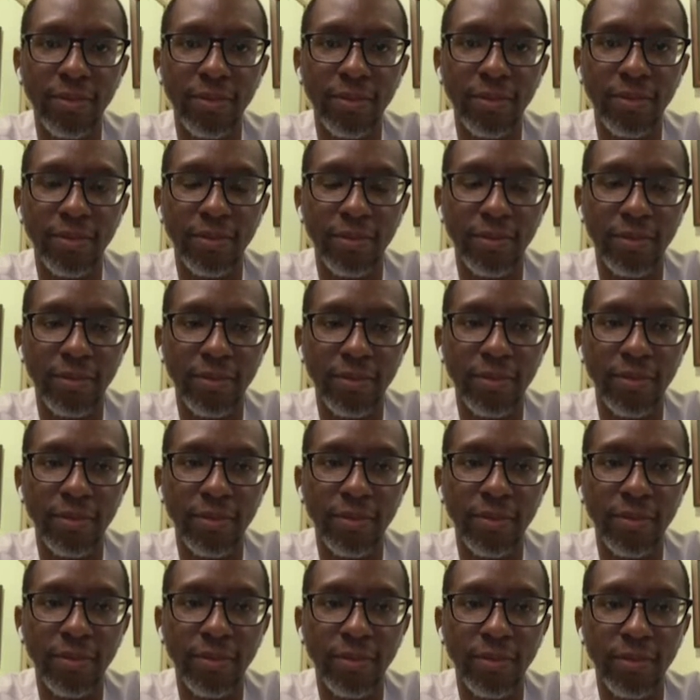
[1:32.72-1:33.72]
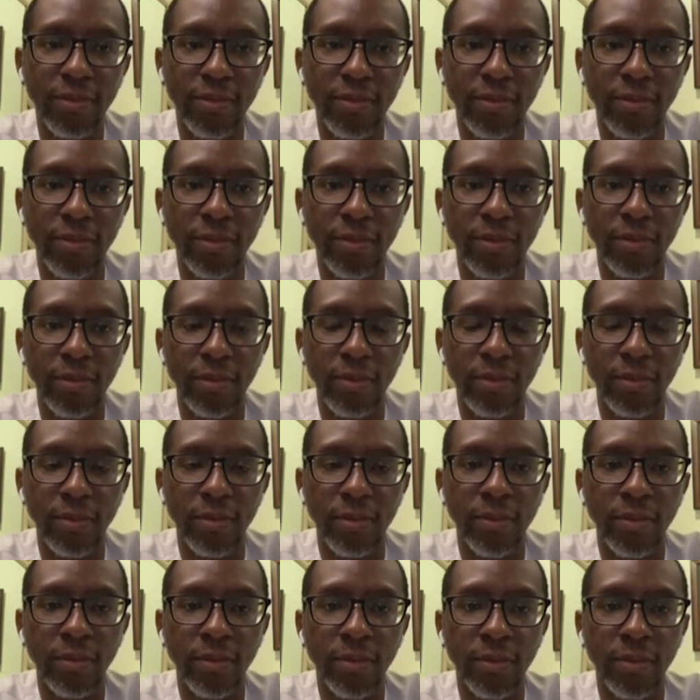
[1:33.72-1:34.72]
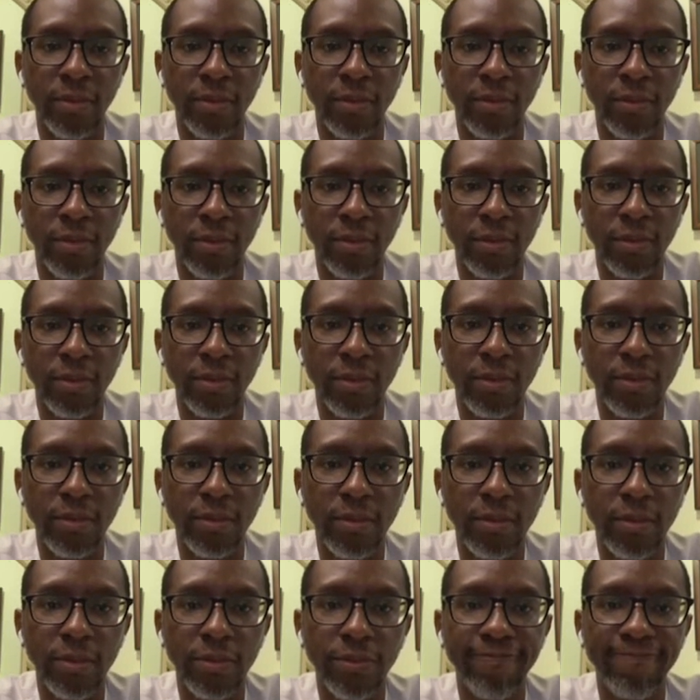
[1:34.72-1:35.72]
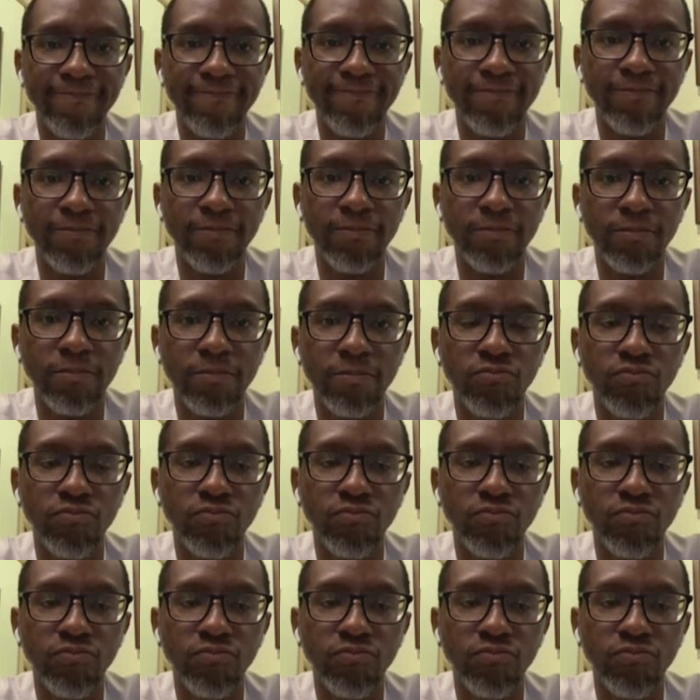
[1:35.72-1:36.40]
[no speech]